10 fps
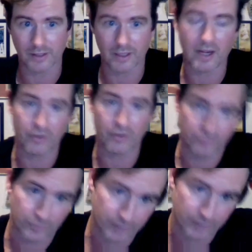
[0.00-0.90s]

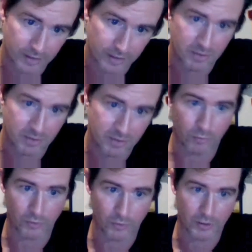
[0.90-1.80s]
accounted for the leadoff spot
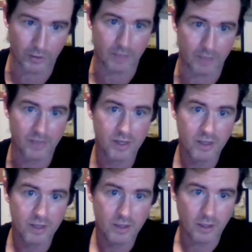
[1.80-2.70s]
when we're looking at
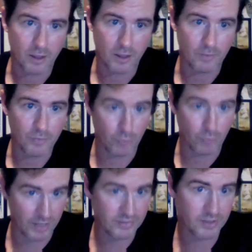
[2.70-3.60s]
the
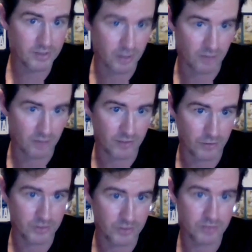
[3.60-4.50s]
Braves leadoff
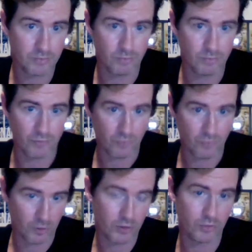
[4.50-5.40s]
hitters
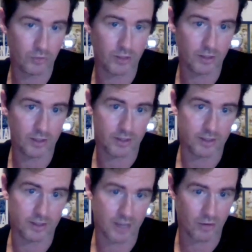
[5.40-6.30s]
before Acuna
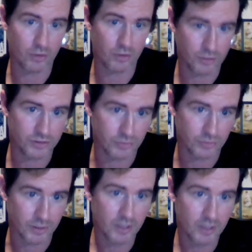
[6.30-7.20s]
and how Acuna is
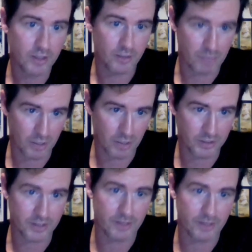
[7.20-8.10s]
doing
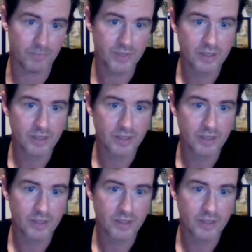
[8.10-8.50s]
compared to them.